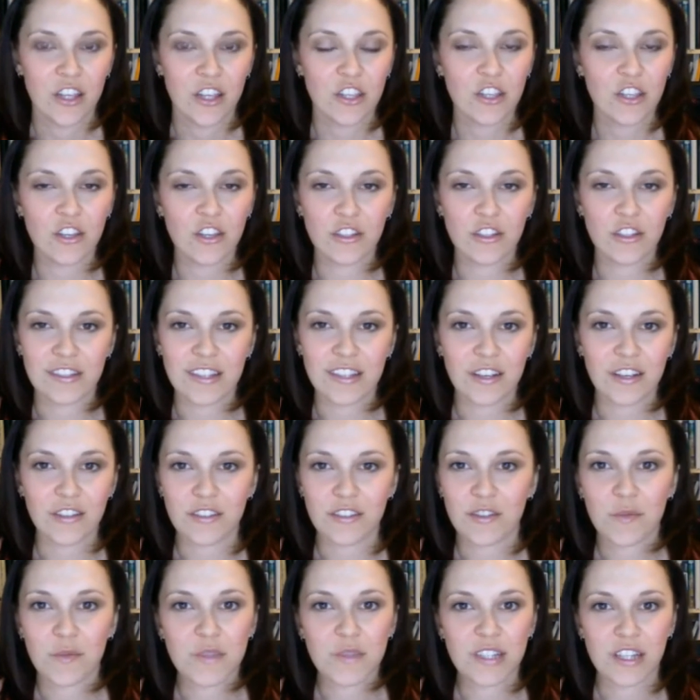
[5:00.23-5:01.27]
it's
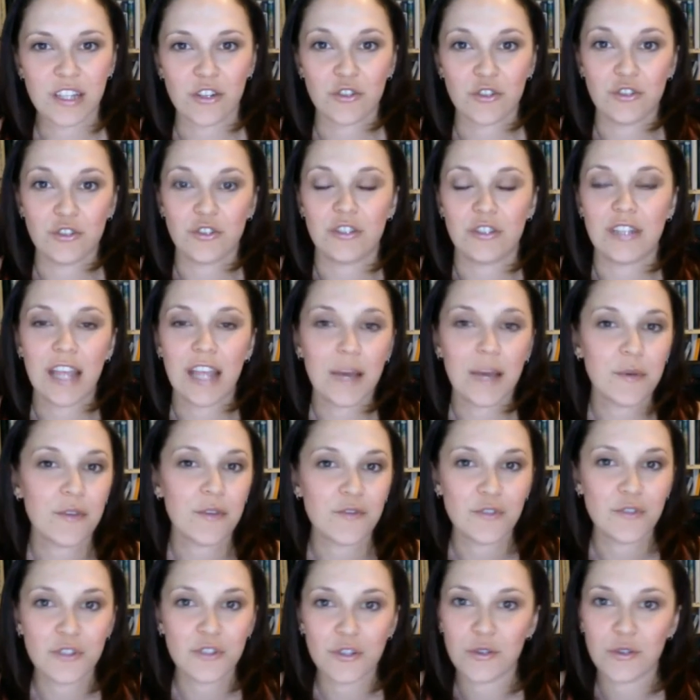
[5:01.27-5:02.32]
almost like you're damned if you
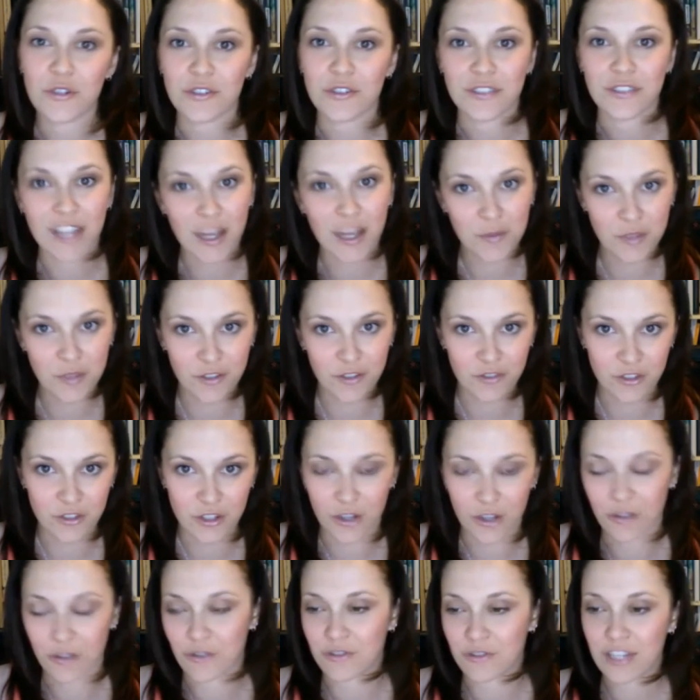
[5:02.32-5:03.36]
do and you're damned if you
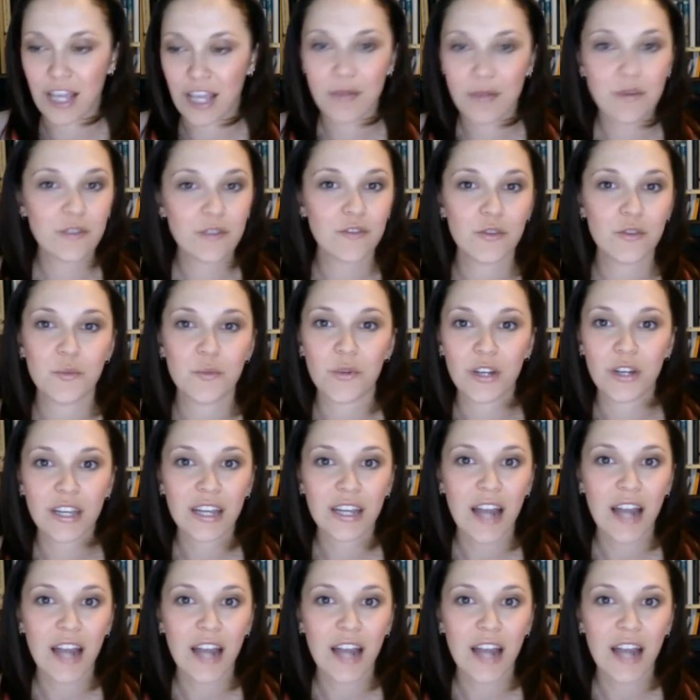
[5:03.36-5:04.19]
don't. You're damned if you bring it